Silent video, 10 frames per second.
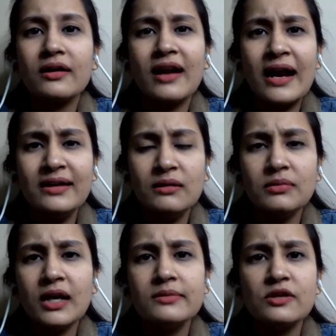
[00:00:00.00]

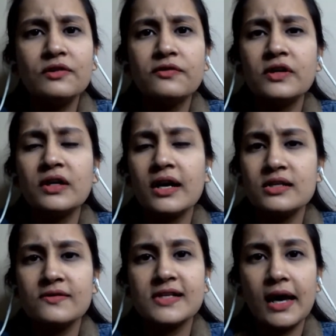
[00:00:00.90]
random types of different
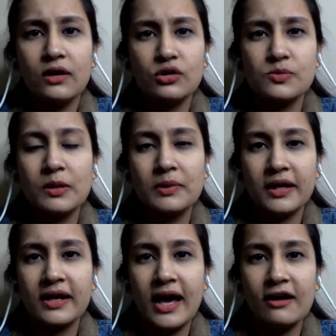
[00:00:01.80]
kinds of silos people
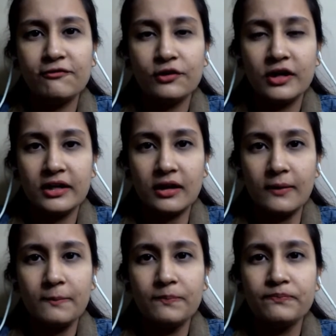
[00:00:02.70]
can have for data.
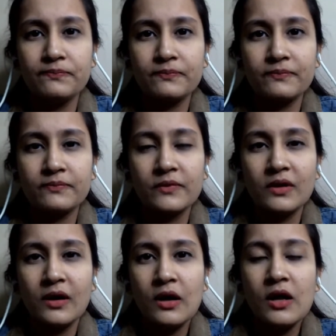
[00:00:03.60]

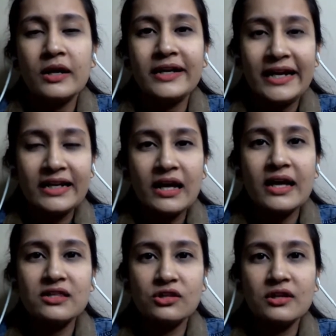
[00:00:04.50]
Data
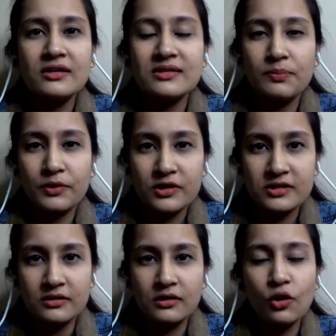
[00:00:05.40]
engineer is a
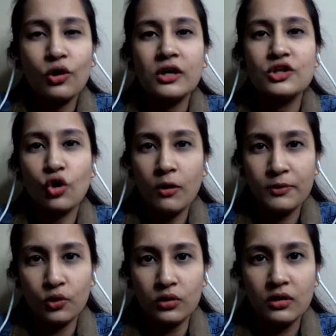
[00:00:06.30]
person or a
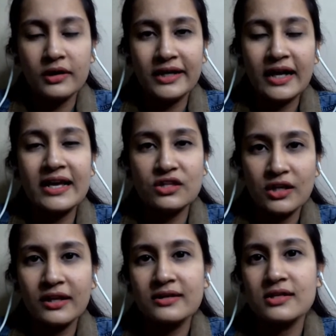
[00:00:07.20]
job role. Data
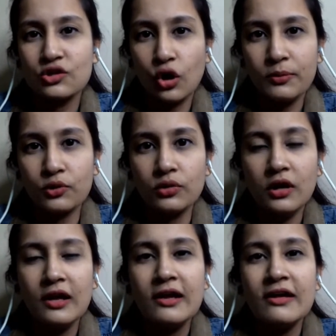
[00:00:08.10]
engineering is a job
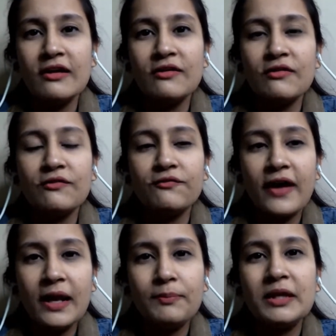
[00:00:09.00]
role
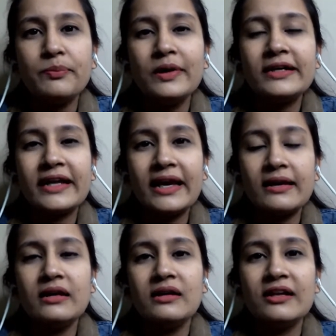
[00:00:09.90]
where people
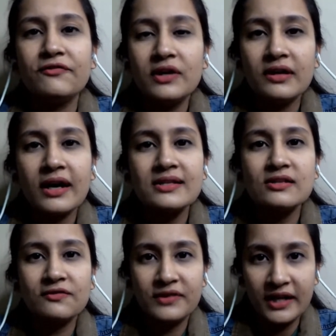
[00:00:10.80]
take in different
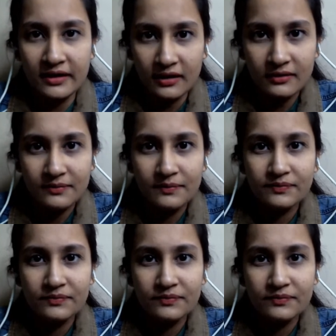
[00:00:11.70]
kinds of data,